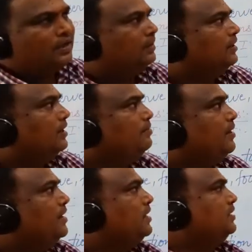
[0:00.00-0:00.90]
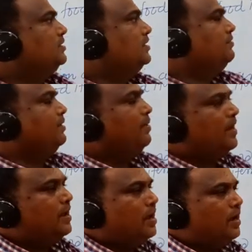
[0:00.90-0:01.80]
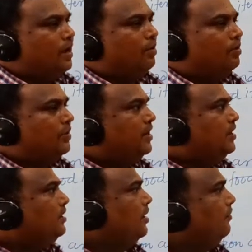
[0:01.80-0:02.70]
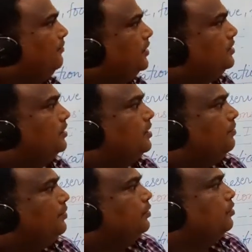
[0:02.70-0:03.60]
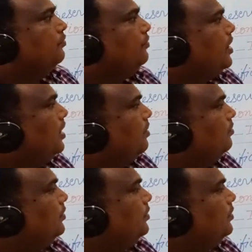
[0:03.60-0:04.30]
The remaining gases will be come outed with the pure form.